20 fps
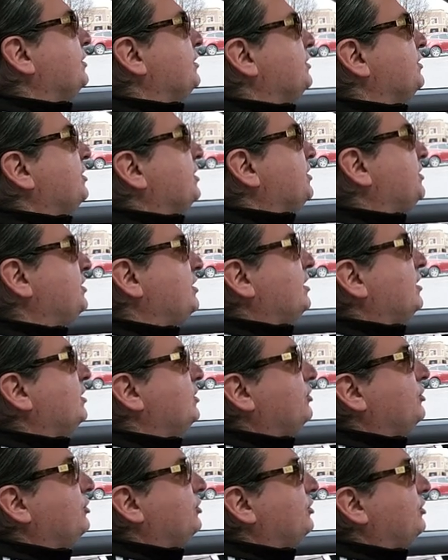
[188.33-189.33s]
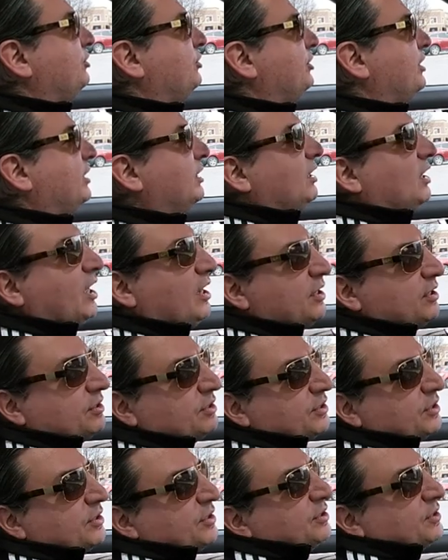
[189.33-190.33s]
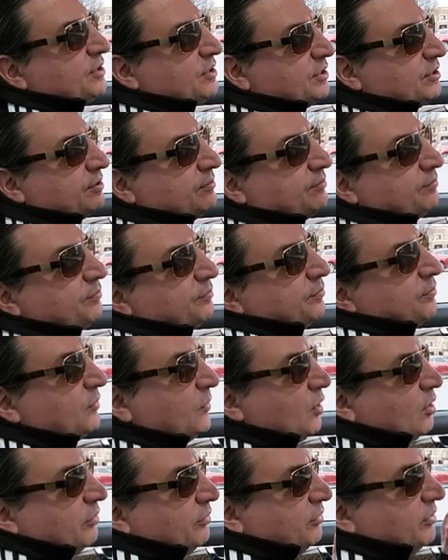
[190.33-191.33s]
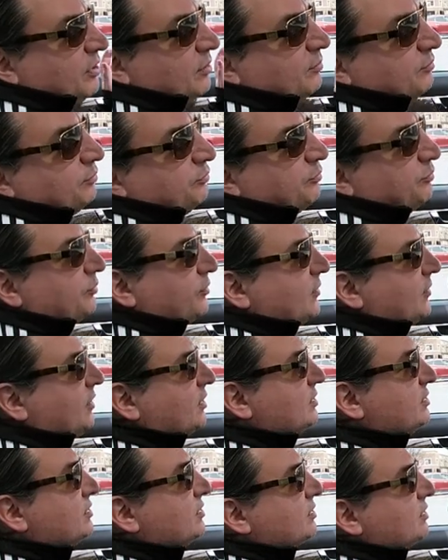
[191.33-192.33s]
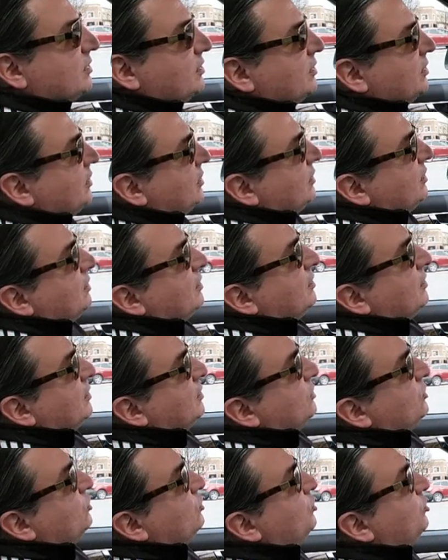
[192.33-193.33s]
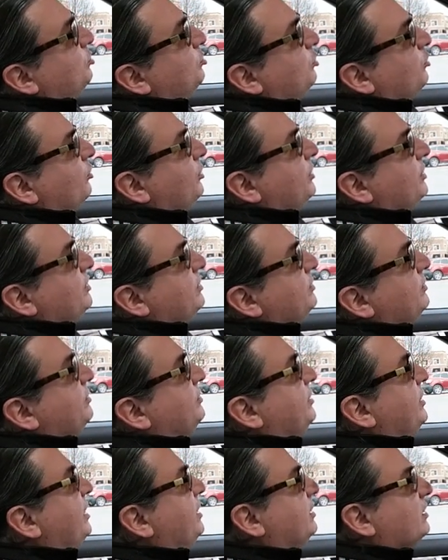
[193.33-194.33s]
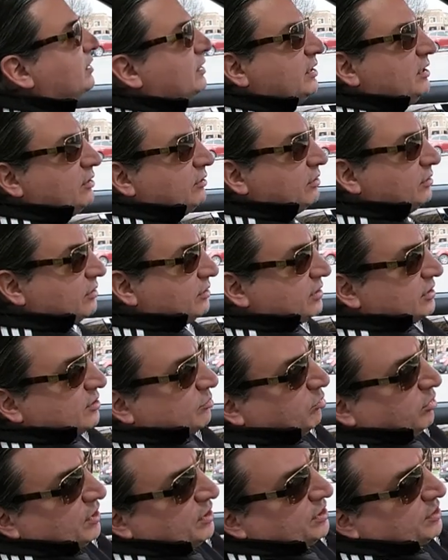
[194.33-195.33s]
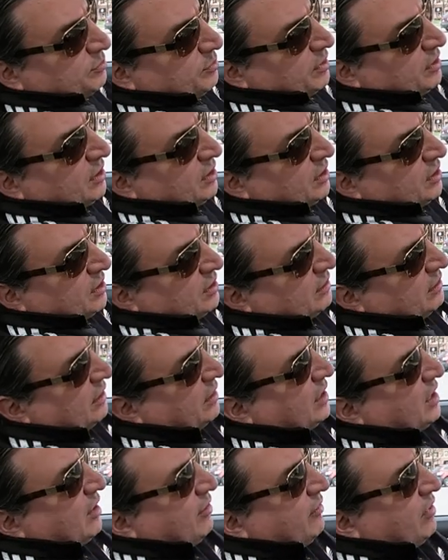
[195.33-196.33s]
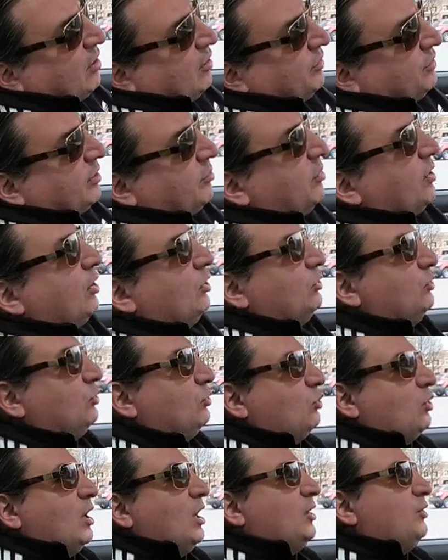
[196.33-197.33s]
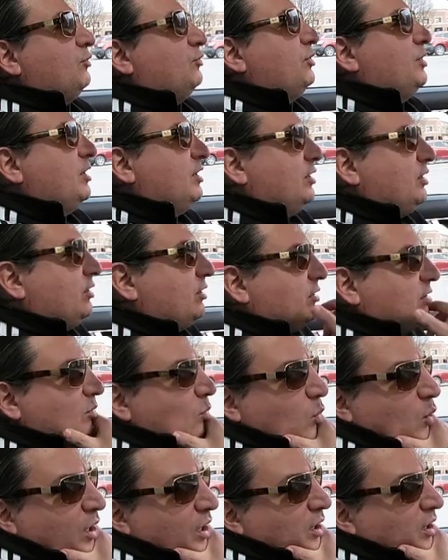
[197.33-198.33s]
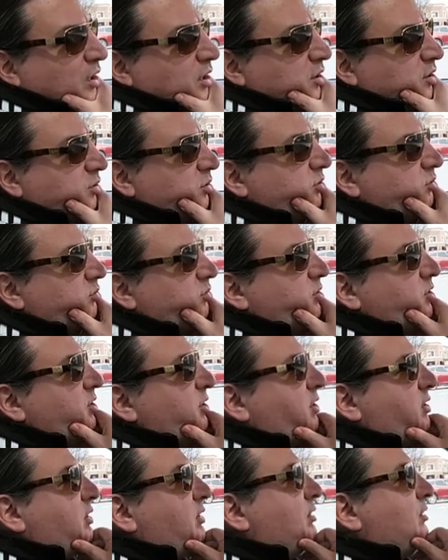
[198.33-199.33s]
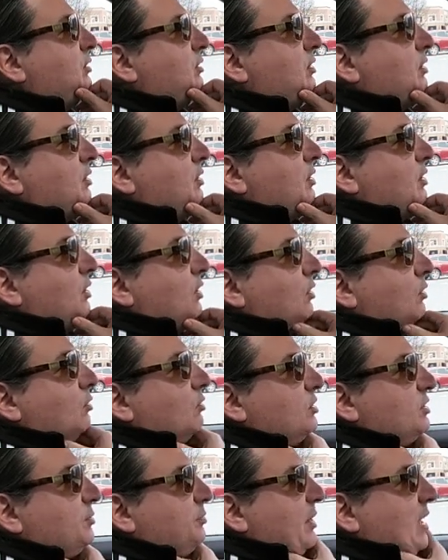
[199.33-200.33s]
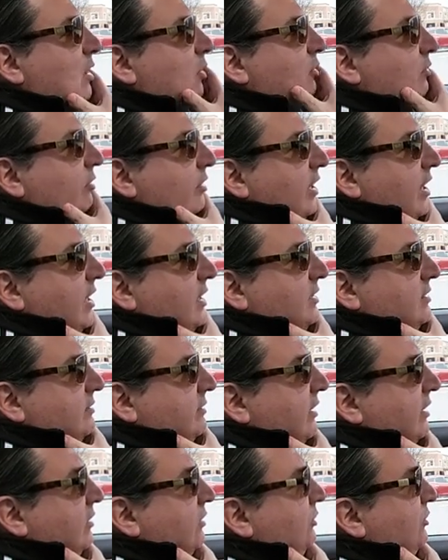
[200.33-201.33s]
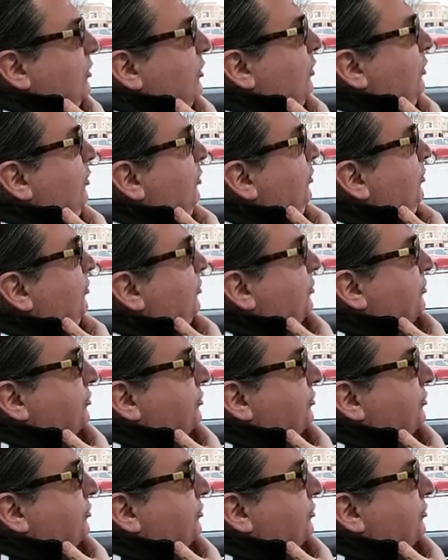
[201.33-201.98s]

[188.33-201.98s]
6-cylinder inline 6, not a V. It's a 2.8 liter displacement. They gave out about 201 horsepower at, I don't know,